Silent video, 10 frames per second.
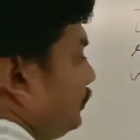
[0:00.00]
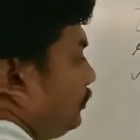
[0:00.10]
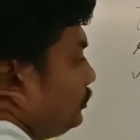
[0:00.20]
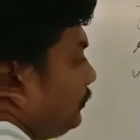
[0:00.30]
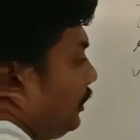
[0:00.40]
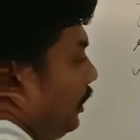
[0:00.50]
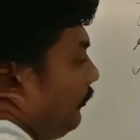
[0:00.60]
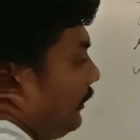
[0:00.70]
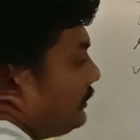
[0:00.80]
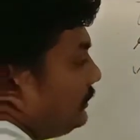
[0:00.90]
suppose p
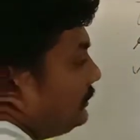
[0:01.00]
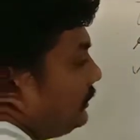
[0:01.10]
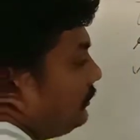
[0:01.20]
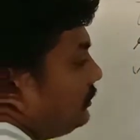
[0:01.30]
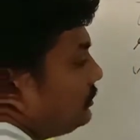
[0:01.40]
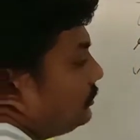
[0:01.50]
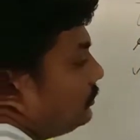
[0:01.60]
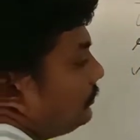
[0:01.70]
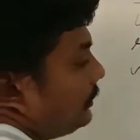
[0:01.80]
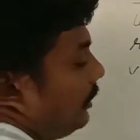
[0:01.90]
of x is equals
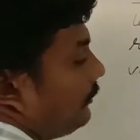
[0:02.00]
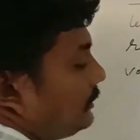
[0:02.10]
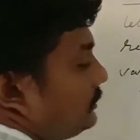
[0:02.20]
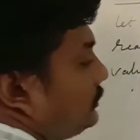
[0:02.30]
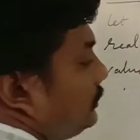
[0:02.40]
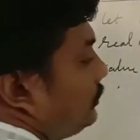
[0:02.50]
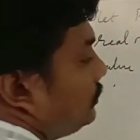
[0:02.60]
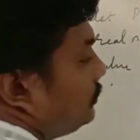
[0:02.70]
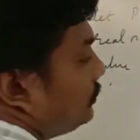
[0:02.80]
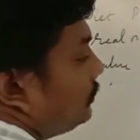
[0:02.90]

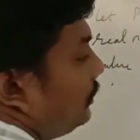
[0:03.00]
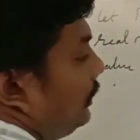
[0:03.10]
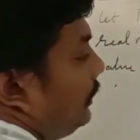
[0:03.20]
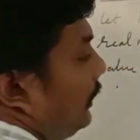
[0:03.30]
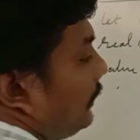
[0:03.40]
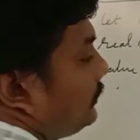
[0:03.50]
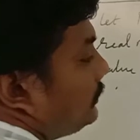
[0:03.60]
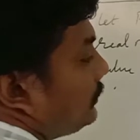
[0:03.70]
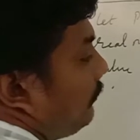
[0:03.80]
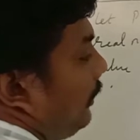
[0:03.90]
to x
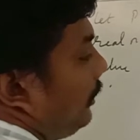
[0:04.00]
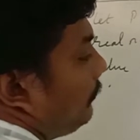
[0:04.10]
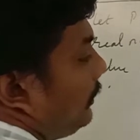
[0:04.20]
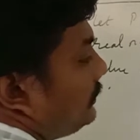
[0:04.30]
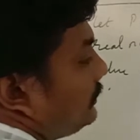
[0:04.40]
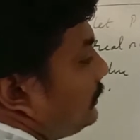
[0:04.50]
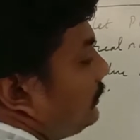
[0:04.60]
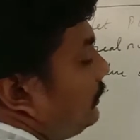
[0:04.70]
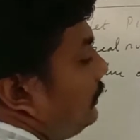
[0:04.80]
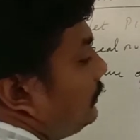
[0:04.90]
square plus
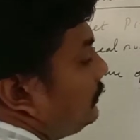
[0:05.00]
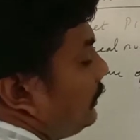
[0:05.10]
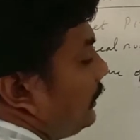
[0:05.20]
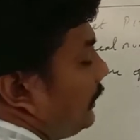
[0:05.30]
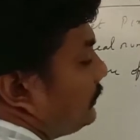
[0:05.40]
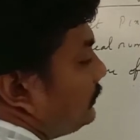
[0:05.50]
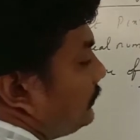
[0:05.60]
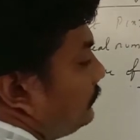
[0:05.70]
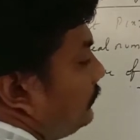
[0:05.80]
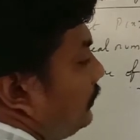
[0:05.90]

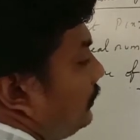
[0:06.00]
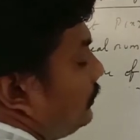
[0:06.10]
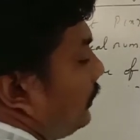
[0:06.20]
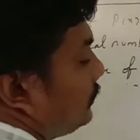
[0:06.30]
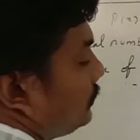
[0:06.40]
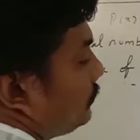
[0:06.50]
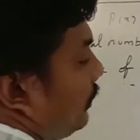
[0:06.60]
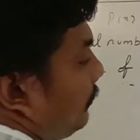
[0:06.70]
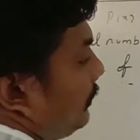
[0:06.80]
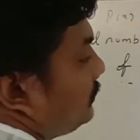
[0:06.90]
3x, x
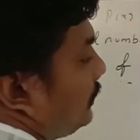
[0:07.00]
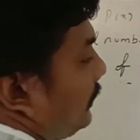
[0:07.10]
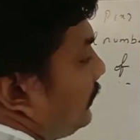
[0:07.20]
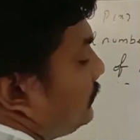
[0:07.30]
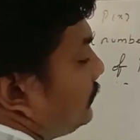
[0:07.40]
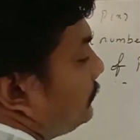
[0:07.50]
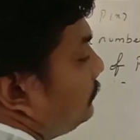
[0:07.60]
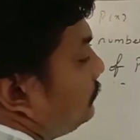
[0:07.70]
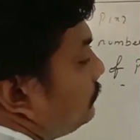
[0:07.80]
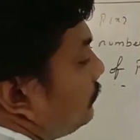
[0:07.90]
square plus
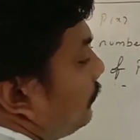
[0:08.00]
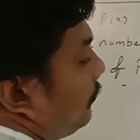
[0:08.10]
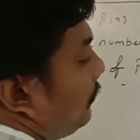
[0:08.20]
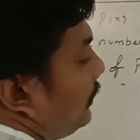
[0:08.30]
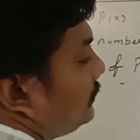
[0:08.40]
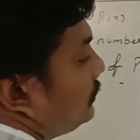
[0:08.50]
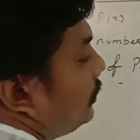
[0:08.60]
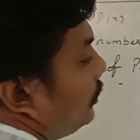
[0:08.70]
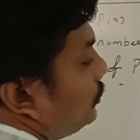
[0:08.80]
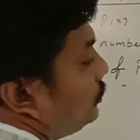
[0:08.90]
3x
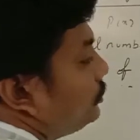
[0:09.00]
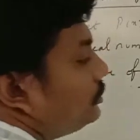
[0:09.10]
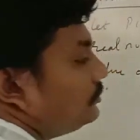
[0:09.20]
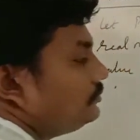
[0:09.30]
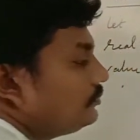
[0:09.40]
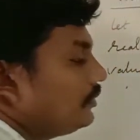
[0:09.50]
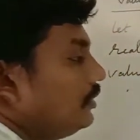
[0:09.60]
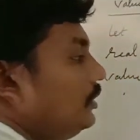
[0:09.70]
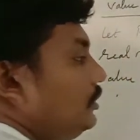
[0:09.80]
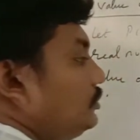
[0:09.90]
plus 2.
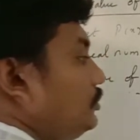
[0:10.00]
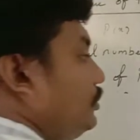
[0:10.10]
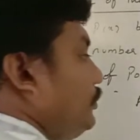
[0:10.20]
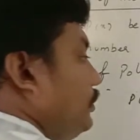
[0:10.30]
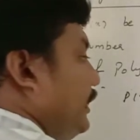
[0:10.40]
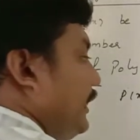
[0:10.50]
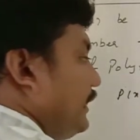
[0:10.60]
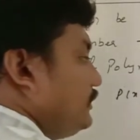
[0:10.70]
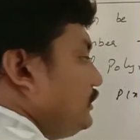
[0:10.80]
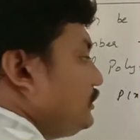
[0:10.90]
So if you take
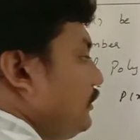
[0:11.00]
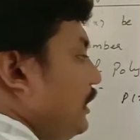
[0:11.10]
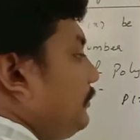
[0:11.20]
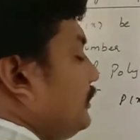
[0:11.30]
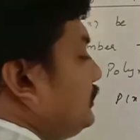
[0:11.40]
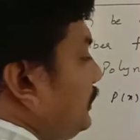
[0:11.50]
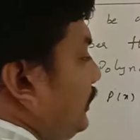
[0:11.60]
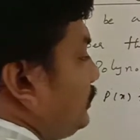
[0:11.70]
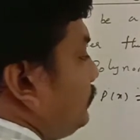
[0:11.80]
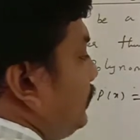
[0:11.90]
x square plus
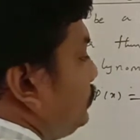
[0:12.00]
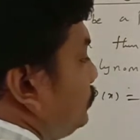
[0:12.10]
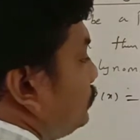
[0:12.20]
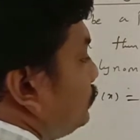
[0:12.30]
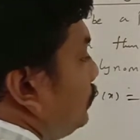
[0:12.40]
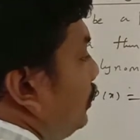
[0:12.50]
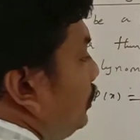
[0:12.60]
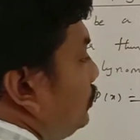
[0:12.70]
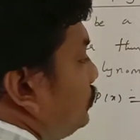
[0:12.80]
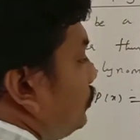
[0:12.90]
3x plus 2,
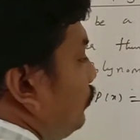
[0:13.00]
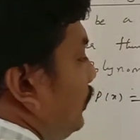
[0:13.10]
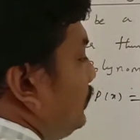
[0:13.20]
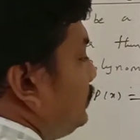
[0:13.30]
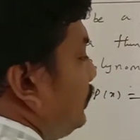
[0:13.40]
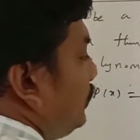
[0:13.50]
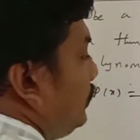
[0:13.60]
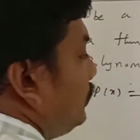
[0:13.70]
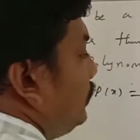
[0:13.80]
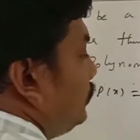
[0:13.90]
so what is the